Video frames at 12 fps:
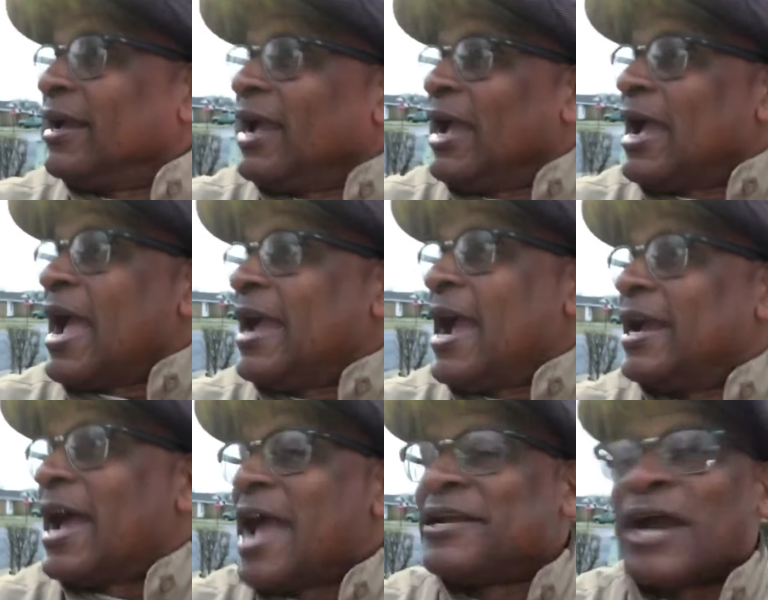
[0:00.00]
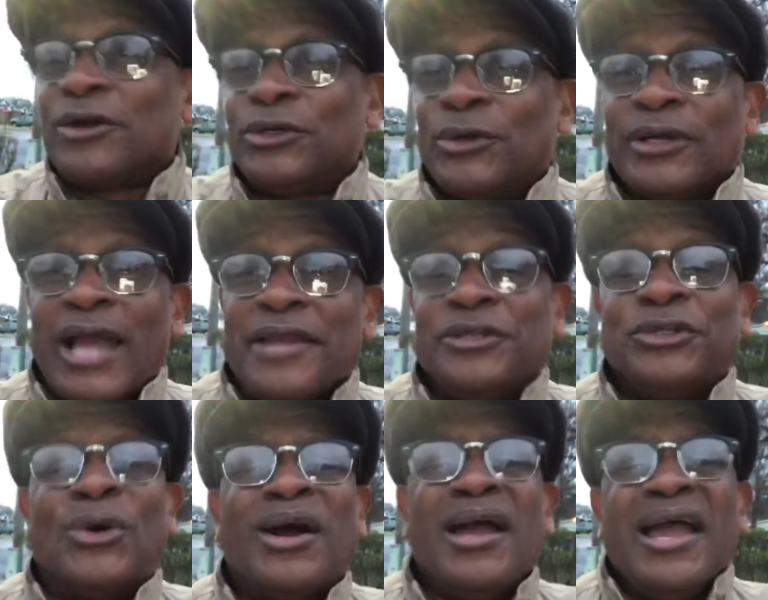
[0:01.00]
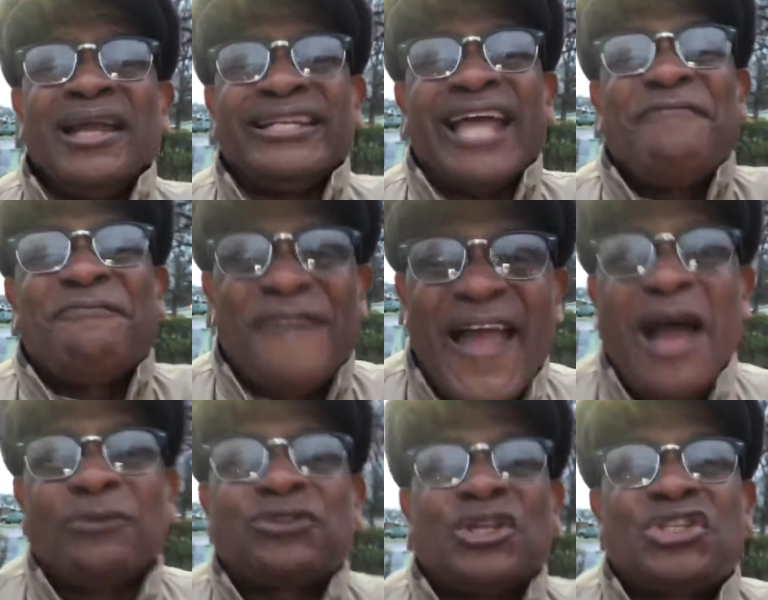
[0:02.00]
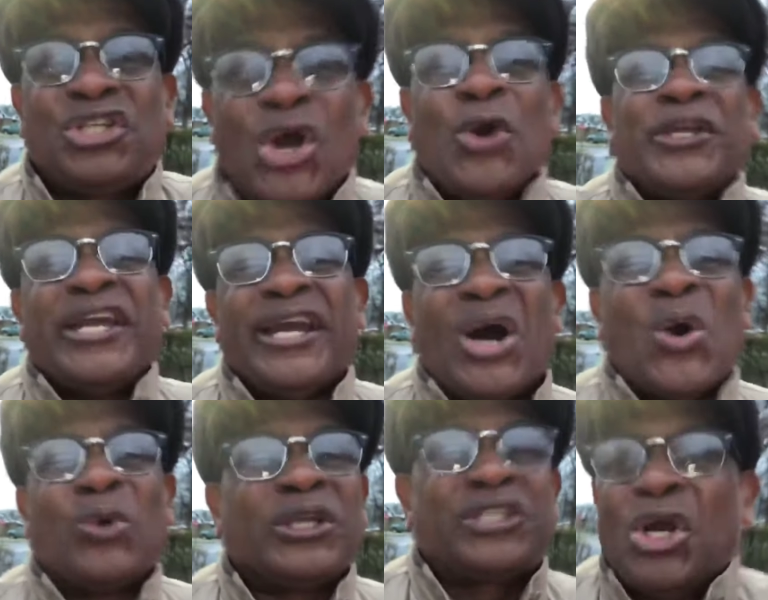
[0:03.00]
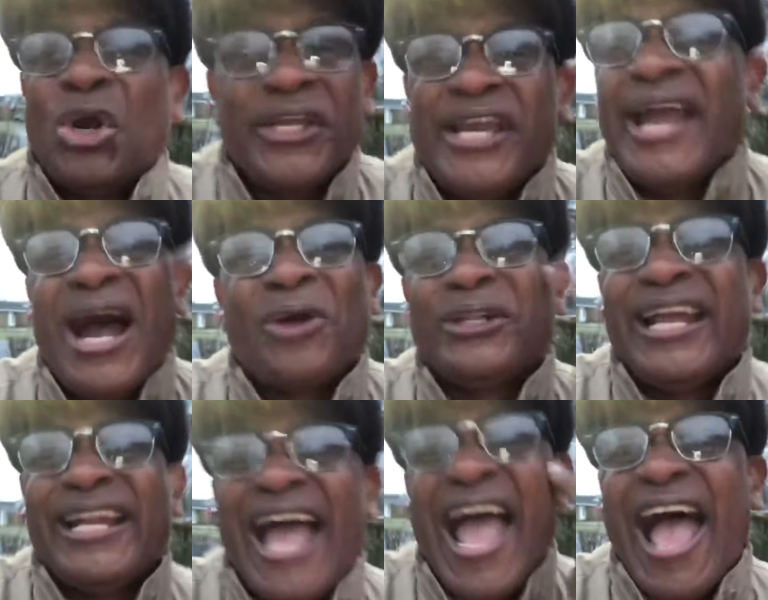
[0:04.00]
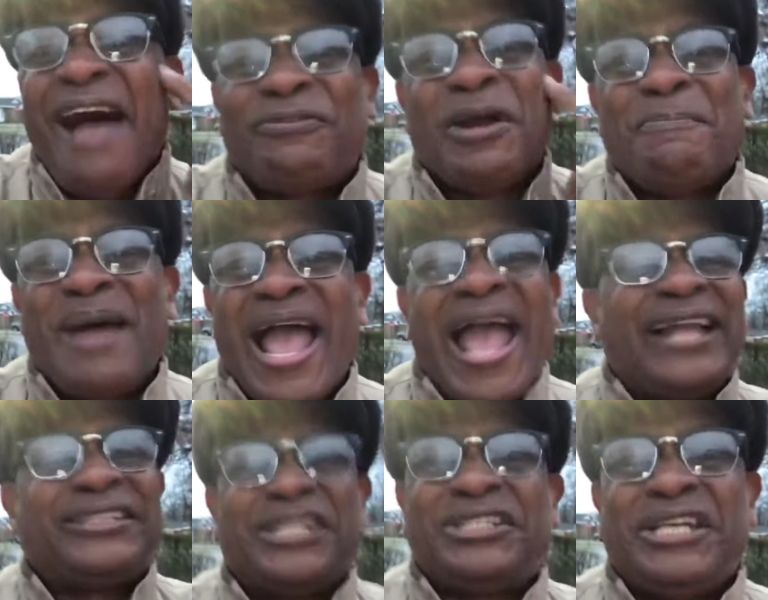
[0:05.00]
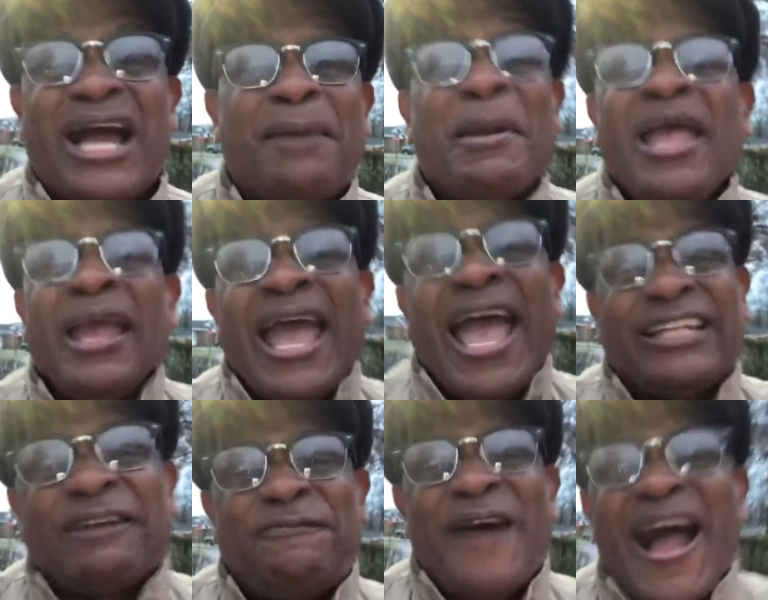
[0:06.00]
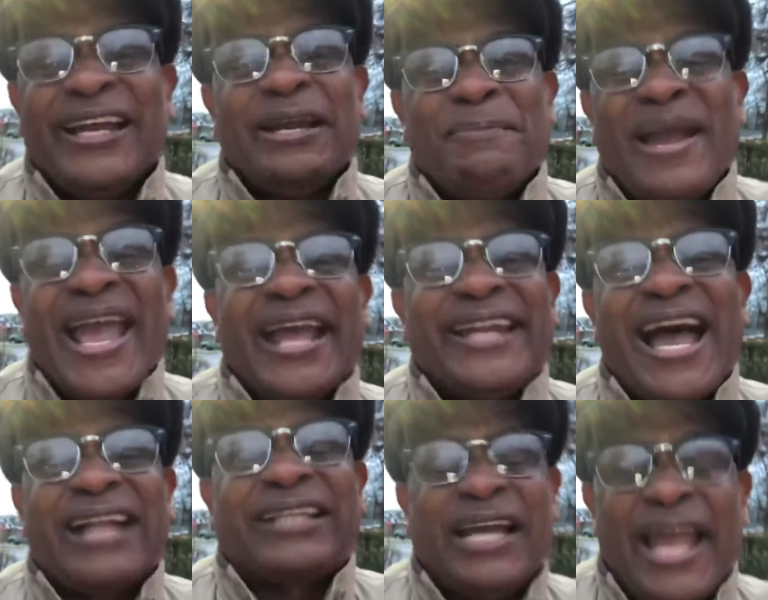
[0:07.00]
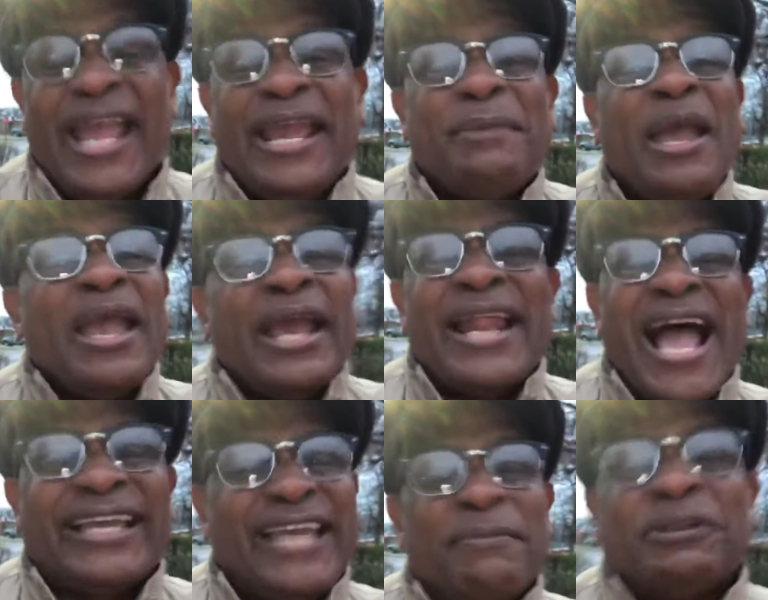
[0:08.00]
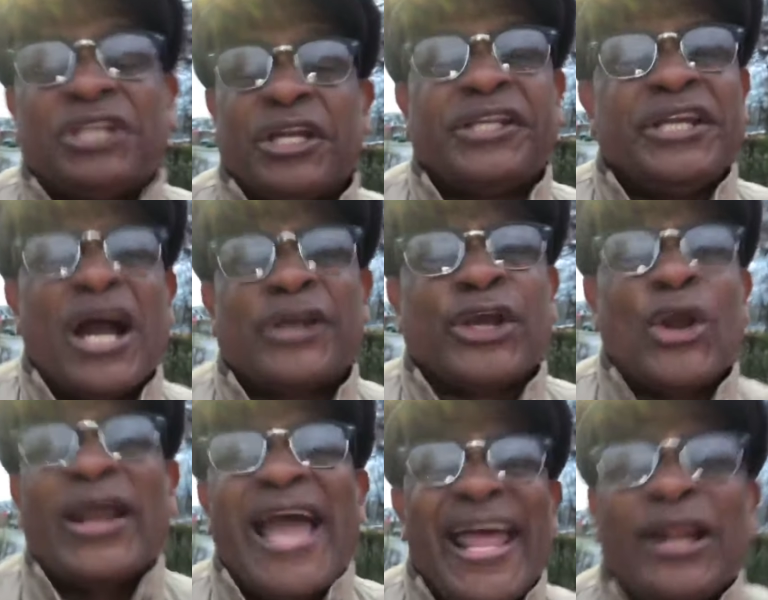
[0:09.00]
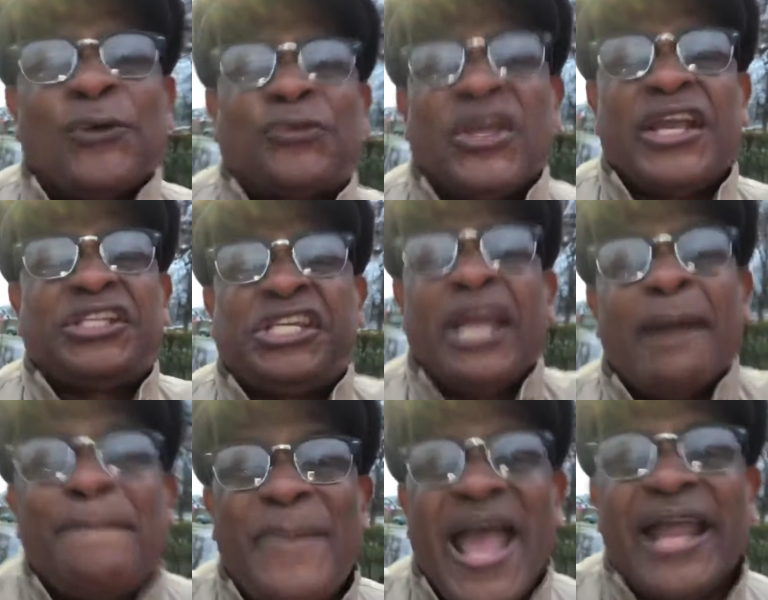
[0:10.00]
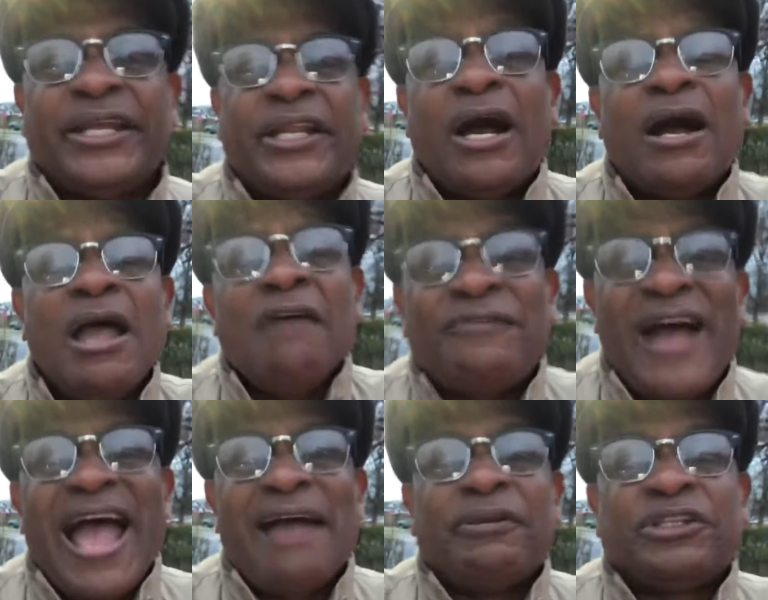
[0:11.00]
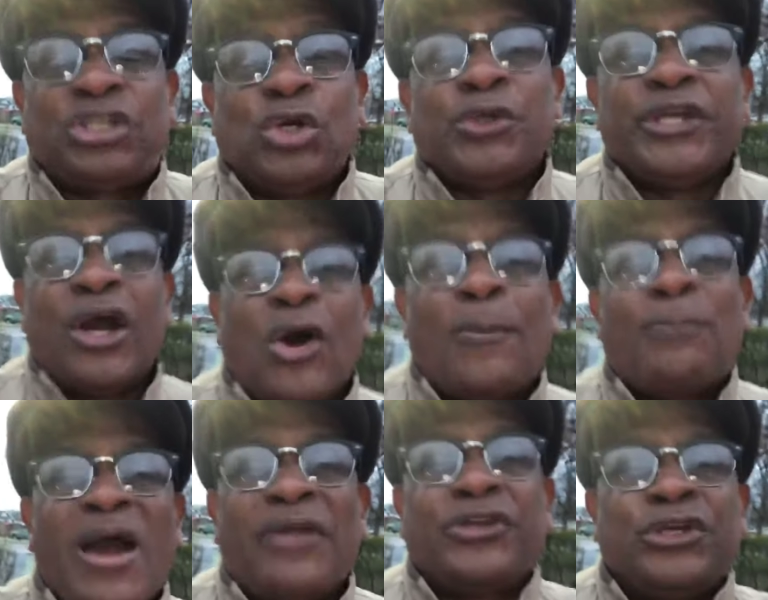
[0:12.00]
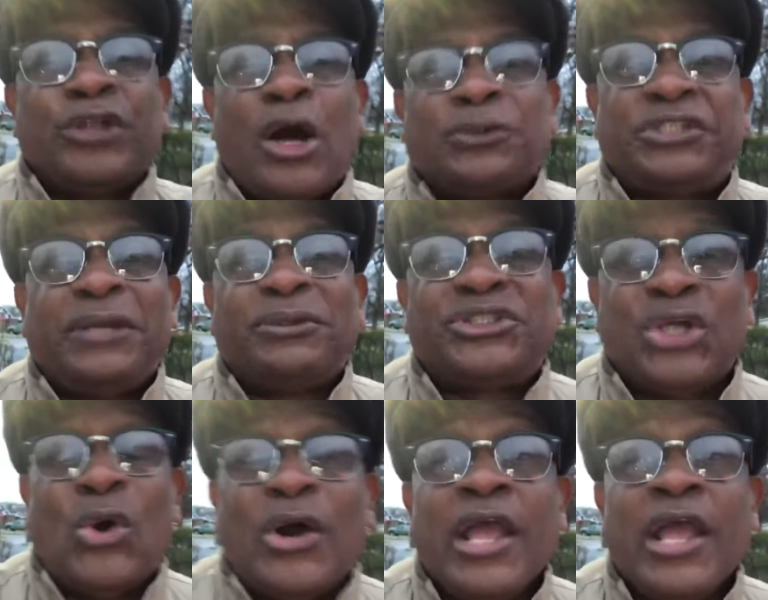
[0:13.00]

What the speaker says: Hey, how y'all doing? How you doing? They found the two-year-old. The two-year-old didn't have the mind to jump. Had the fireman not came, and I give it to the young girl. I don't think she abandoned her 5 and 2 year old brother. You know what she was doing?